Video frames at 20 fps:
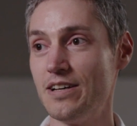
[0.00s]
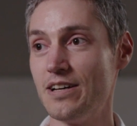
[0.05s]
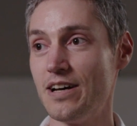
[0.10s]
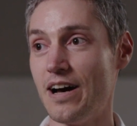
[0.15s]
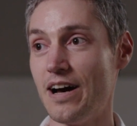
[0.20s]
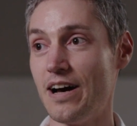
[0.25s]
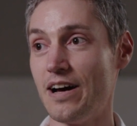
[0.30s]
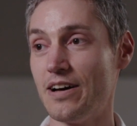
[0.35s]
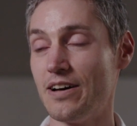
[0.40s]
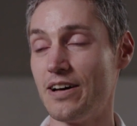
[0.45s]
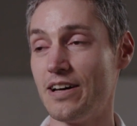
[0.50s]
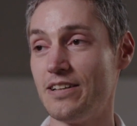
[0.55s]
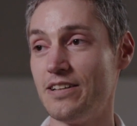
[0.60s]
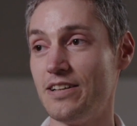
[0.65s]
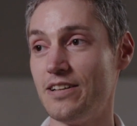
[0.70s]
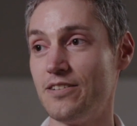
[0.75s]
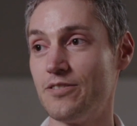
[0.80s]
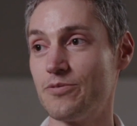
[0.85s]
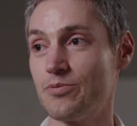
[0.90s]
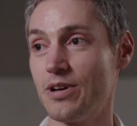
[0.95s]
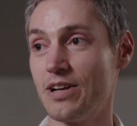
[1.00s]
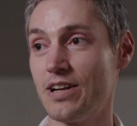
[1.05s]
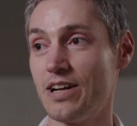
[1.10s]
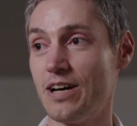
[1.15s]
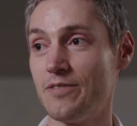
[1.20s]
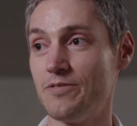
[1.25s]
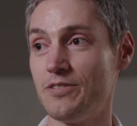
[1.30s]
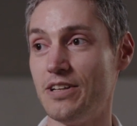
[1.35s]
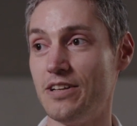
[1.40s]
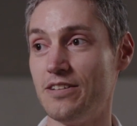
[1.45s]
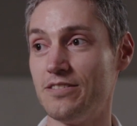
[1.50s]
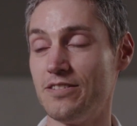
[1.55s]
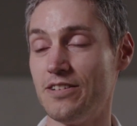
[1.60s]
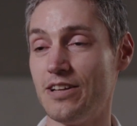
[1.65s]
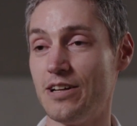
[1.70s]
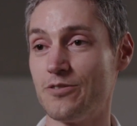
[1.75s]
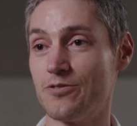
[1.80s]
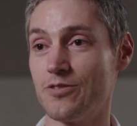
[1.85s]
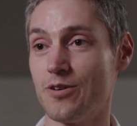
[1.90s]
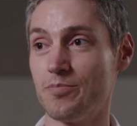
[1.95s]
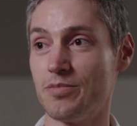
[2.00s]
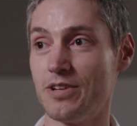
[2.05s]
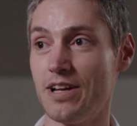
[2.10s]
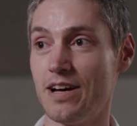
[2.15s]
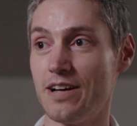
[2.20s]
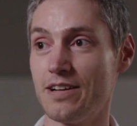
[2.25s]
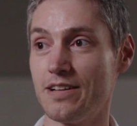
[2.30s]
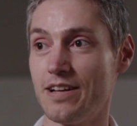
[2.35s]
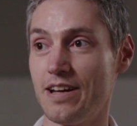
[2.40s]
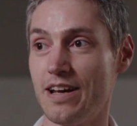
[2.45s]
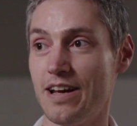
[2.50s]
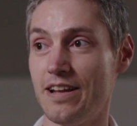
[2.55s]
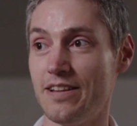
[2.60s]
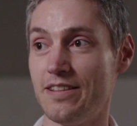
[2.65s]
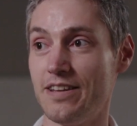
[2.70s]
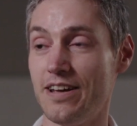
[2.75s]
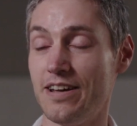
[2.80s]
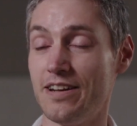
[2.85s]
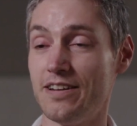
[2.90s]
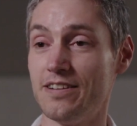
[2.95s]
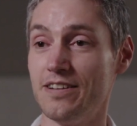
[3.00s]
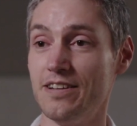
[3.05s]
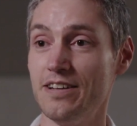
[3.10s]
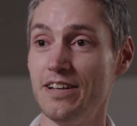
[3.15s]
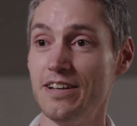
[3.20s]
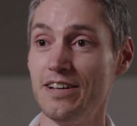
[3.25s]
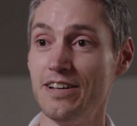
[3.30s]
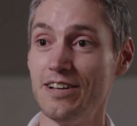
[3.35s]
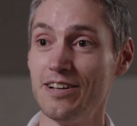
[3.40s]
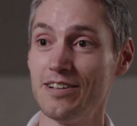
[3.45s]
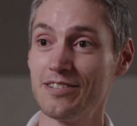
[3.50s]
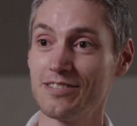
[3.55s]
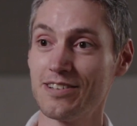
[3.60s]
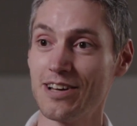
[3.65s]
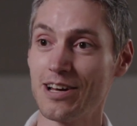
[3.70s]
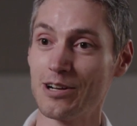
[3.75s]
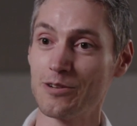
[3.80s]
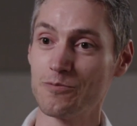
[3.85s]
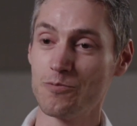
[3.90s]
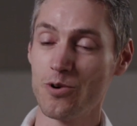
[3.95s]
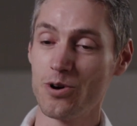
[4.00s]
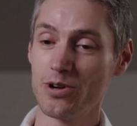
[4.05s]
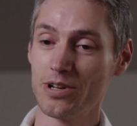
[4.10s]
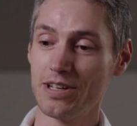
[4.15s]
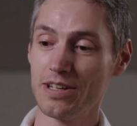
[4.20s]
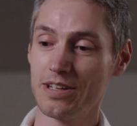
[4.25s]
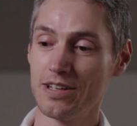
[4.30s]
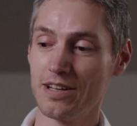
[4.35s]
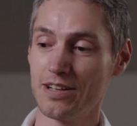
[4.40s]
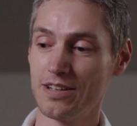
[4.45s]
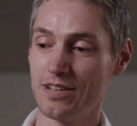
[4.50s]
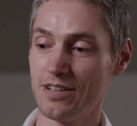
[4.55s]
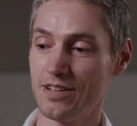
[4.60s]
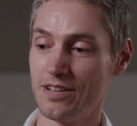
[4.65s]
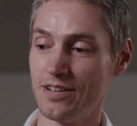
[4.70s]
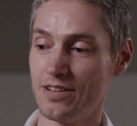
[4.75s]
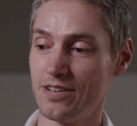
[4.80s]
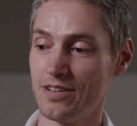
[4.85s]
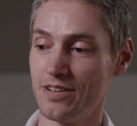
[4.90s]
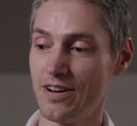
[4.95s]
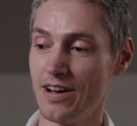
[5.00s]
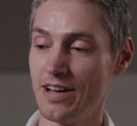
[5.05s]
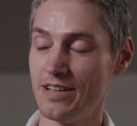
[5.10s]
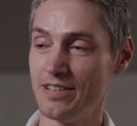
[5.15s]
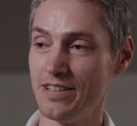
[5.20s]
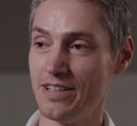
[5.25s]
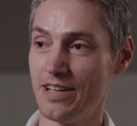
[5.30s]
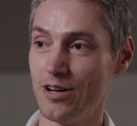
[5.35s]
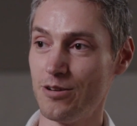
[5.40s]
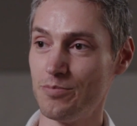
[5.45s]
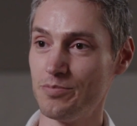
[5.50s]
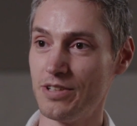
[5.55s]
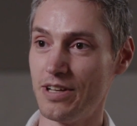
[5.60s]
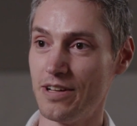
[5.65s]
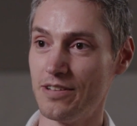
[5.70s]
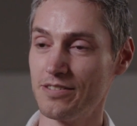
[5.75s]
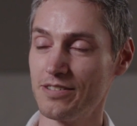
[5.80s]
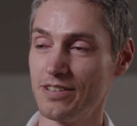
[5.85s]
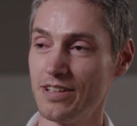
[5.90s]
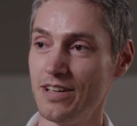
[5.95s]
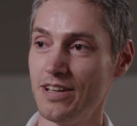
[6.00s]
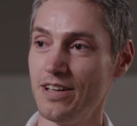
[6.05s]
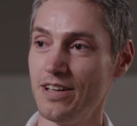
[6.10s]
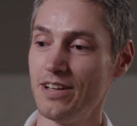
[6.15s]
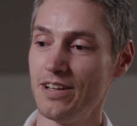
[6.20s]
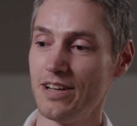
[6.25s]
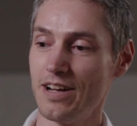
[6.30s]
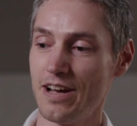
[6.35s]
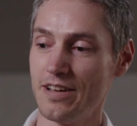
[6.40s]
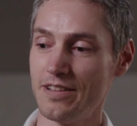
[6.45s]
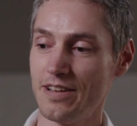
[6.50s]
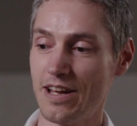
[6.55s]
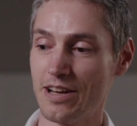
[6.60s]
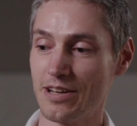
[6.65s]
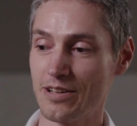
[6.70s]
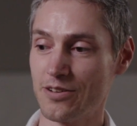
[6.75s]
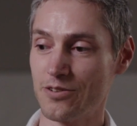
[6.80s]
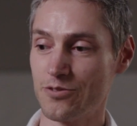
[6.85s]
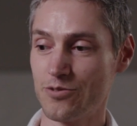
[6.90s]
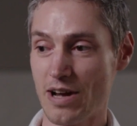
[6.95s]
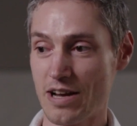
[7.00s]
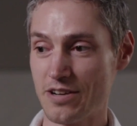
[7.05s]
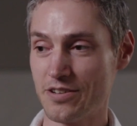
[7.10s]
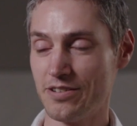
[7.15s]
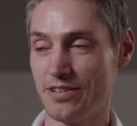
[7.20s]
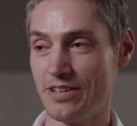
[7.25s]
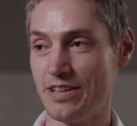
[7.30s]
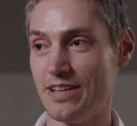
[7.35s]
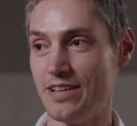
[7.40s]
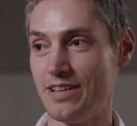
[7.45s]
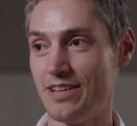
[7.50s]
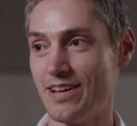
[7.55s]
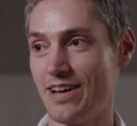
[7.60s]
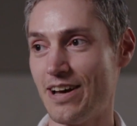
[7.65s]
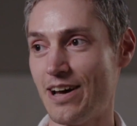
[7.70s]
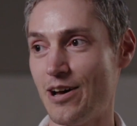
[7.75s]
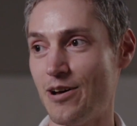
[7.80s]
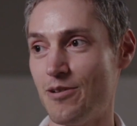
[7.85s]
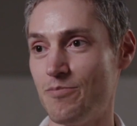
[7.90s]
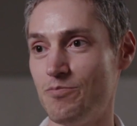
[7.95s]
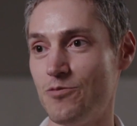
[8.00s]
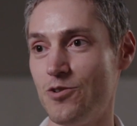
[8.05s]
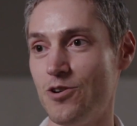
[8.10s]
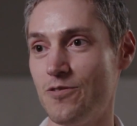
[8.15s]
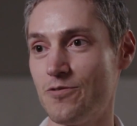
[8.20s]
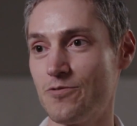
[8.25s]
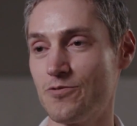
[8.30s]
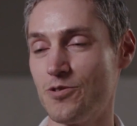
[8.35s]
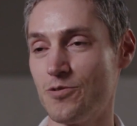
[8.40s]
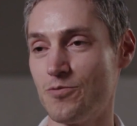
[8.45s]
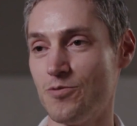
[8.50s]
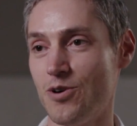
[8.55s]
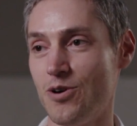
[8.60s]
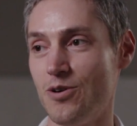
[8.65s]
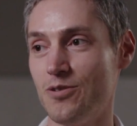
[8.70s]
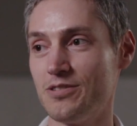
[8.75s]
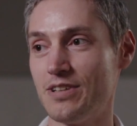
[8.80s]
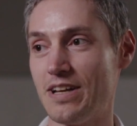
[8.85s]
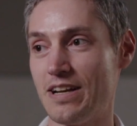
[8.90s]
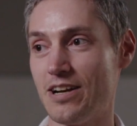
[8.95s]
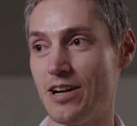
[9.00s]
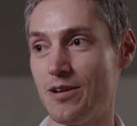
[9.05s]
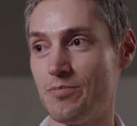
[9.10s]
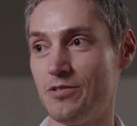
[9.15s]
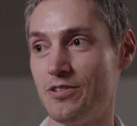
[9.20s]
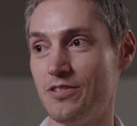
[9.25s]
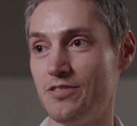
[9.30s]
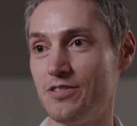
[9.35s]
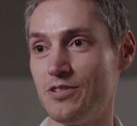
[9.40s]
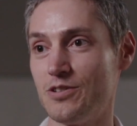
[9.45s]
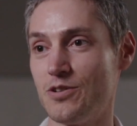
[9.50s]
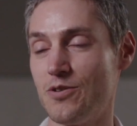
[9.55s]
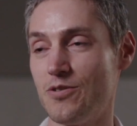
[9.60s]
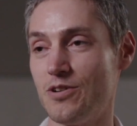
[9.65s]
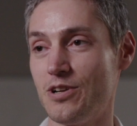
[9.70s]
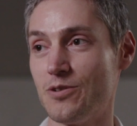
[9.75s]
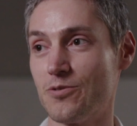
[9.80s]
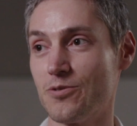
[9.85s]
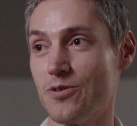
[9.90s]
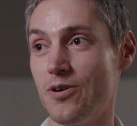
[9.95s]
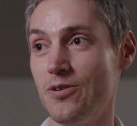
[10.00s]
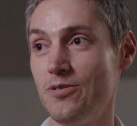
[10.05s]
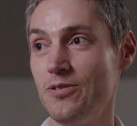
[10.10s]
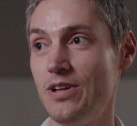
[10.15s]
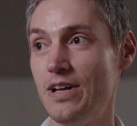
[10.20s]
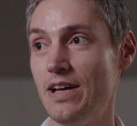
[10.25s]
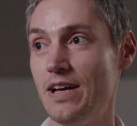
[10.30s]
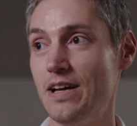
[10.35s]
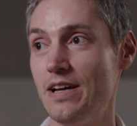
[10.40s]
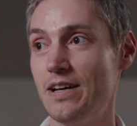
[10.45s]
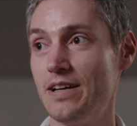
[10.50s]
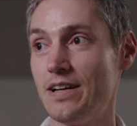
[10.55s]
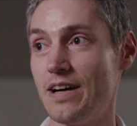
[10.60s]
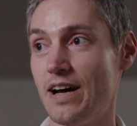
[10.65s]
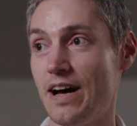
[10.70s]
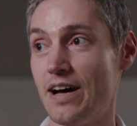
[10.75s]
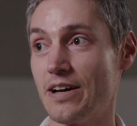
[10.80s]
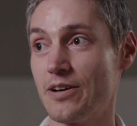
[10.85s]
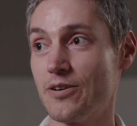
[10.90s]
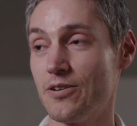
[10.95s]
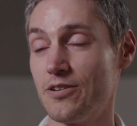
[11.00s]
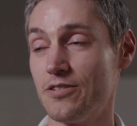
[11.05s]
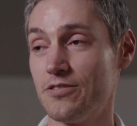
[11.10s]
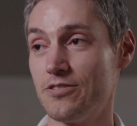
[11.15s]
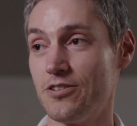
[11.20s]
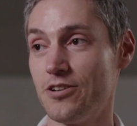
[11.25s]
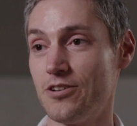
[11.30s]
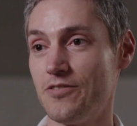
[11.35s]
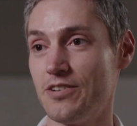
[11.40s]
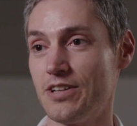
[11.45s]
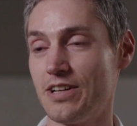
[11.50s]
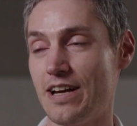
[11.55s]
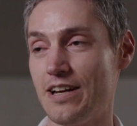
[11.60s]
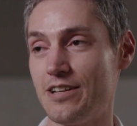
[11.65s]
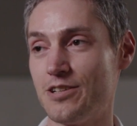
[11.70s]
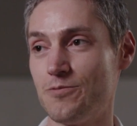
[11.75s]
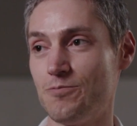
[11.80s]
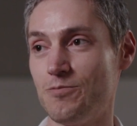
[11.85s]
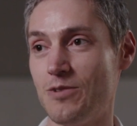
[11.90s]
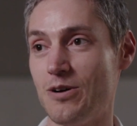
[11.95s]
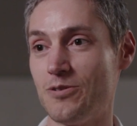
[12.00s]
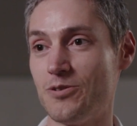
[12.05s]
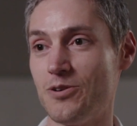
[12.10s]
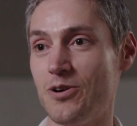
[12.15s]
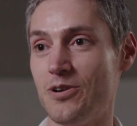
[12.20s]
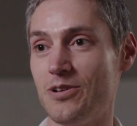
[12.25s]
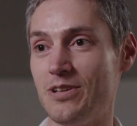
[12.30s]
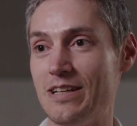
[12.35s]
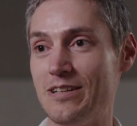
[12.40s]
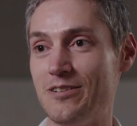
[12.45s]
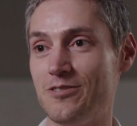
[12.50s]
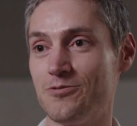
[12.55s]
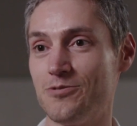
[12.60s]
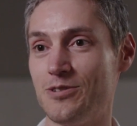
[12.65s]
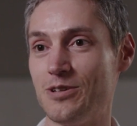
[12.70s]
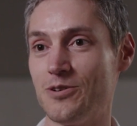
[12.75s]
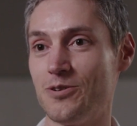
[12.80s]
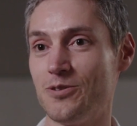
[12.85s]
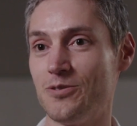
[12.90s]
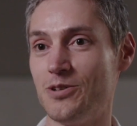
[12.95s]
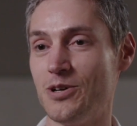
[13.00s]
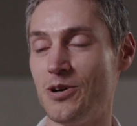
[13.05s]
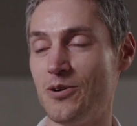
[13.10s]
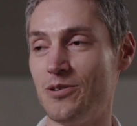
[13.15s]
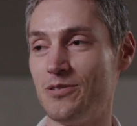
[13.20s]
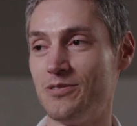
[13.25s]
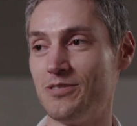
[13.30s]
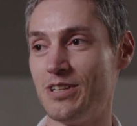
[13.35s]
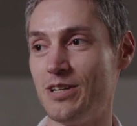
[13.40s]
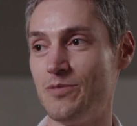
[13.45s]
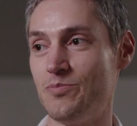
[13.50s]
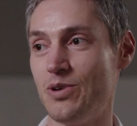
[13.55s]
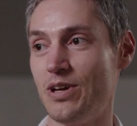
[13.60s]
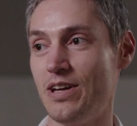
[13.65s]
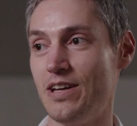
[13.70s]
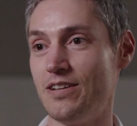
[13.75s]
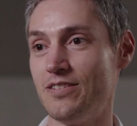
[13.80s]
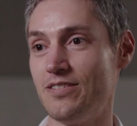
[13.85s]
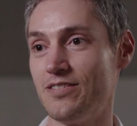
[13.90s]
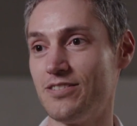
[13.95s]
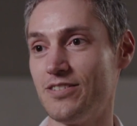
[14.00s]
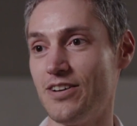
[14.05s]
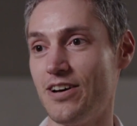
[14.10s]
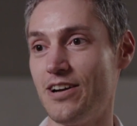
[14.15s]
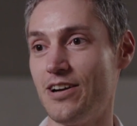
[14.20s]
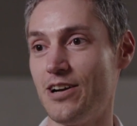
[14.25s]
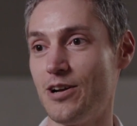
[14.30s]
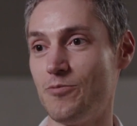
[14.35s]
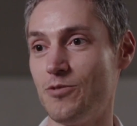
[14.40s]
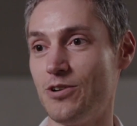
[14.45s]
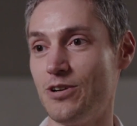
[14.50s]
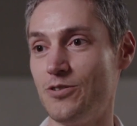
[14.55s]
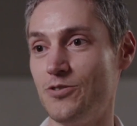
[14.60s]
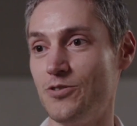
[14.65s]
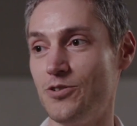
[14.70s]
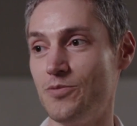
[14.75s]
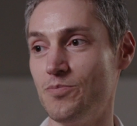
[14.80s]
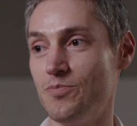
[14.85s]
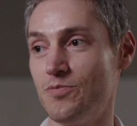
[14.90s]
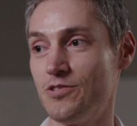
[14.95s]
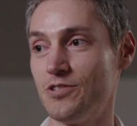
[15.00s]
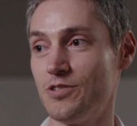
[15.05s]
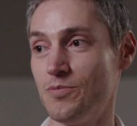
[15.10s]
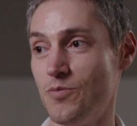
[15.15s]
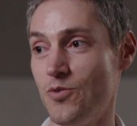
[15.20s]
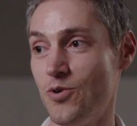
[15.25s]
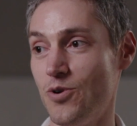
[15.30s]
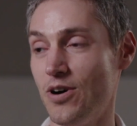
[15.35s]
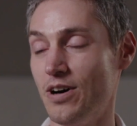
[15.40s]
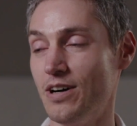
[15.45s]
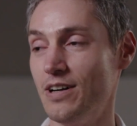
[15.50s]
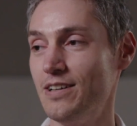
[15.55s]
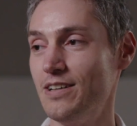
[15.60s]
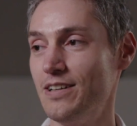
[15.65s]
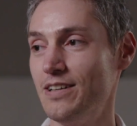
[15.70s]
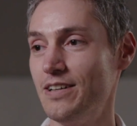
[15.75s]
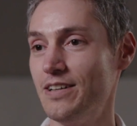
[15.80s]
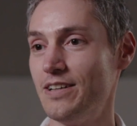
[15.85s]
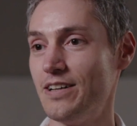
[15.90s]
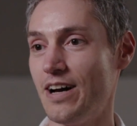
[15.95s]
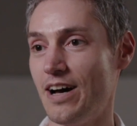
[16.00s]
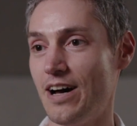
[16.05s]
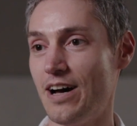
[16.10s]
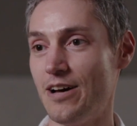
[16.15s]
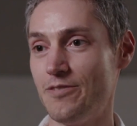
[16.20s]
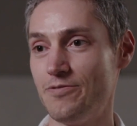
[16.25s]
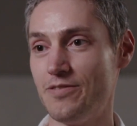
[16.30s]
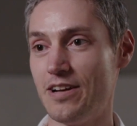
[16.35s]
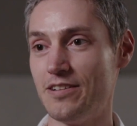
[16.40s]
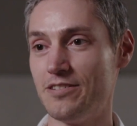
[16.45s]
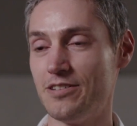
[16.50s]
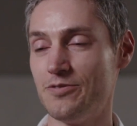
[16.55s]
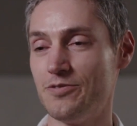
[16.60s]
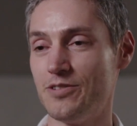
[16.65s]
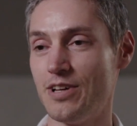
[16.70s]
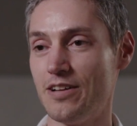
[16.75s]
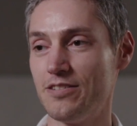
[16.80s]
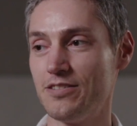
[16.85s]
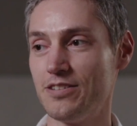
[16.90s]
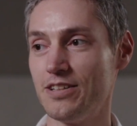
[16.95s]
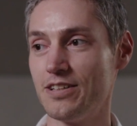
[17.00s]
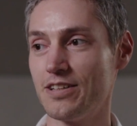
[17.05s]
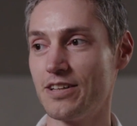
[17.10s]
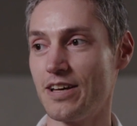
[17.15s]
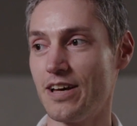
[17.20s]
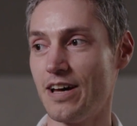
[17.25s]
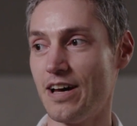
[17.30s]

Uh, I did three and a half years and then dropped out, and then started working at a IT help desk, and then gradually uh, moved through roles. Ended up in a security role, I got a certification well known in the industry called the OSCP and decided I want to do some more uh, offensive testing.